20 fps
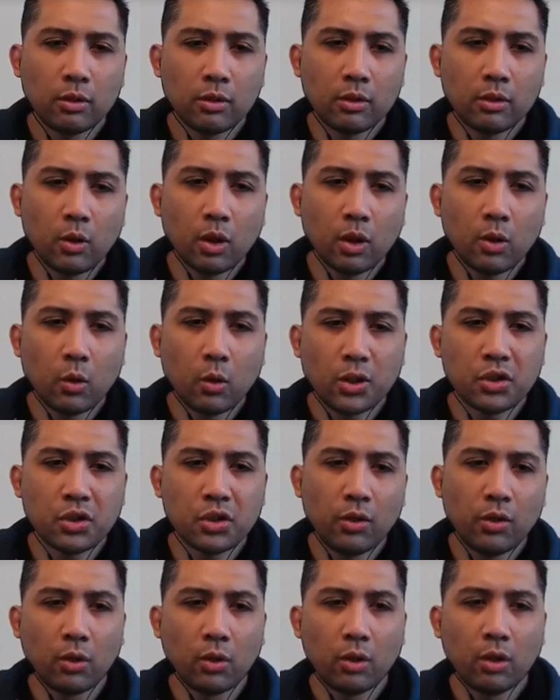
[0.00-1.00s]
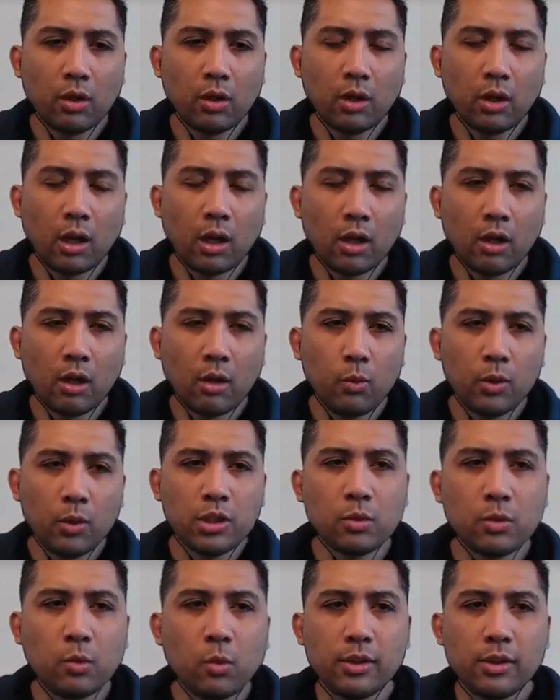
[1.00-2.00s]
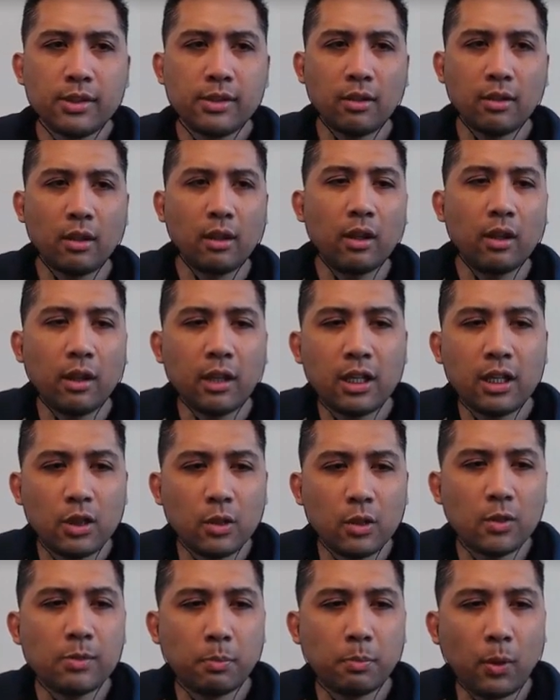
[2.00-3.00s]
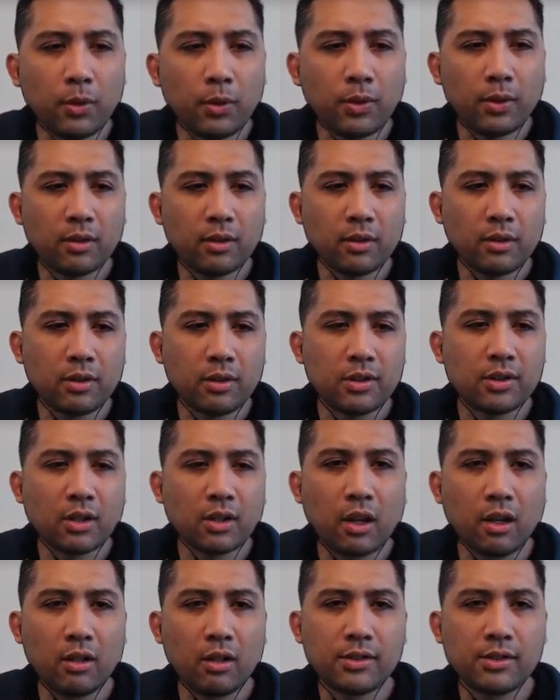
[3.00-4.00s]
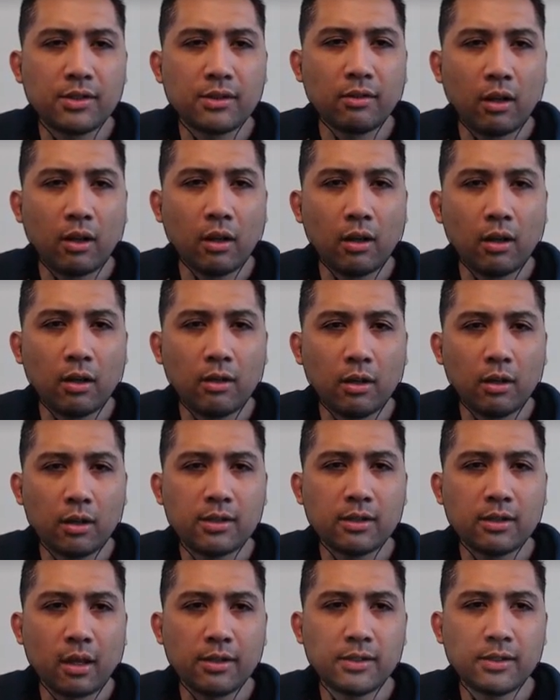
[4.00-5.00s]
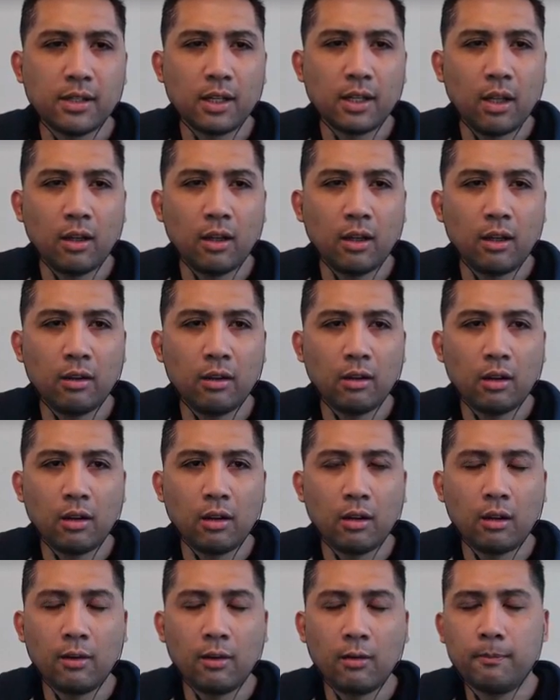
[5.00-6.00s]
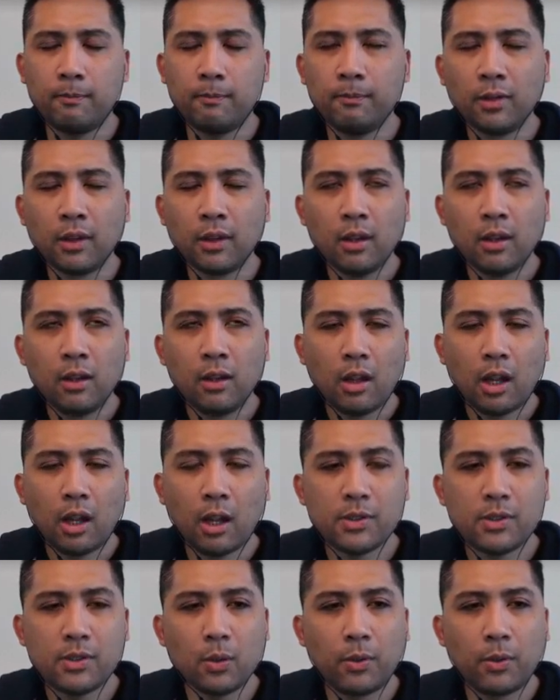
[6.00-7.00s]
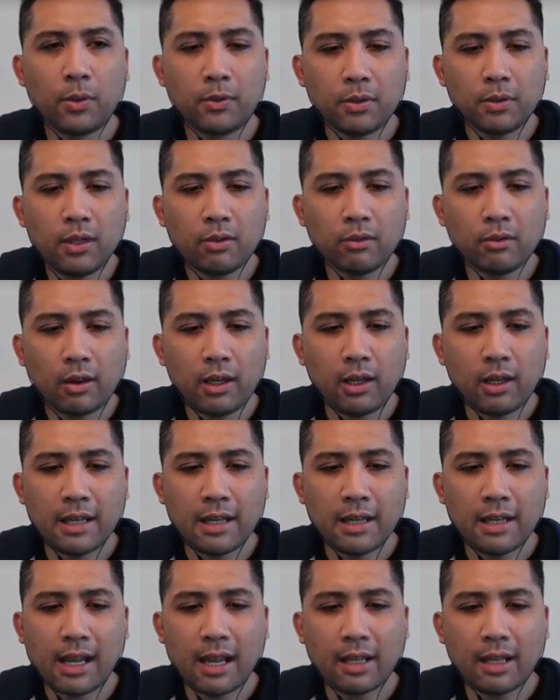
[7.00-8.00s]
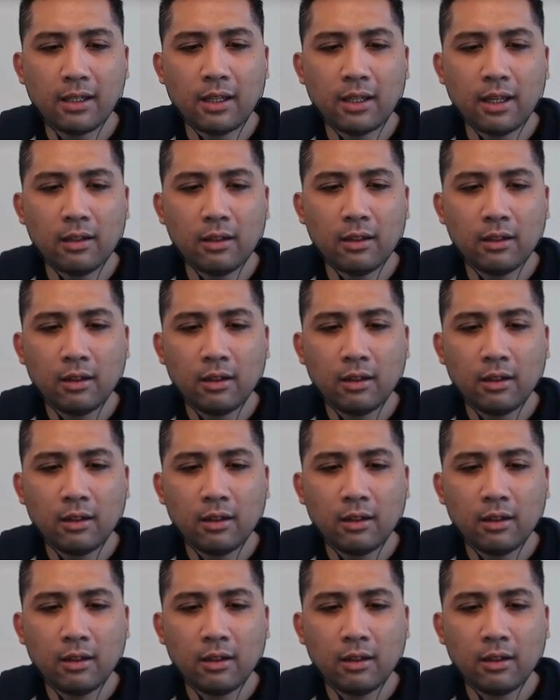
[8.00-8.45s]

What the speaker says: Quick question, Thor. Which ones he used both of their styles, the styles in episode 3, right? As Anakin.